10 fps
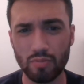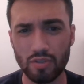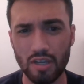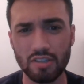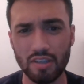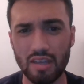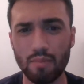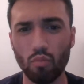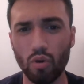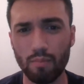besides the
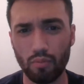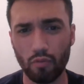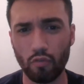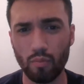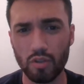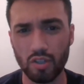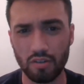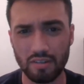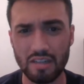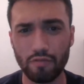game one performance on
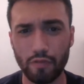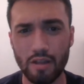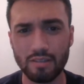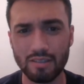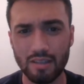defense.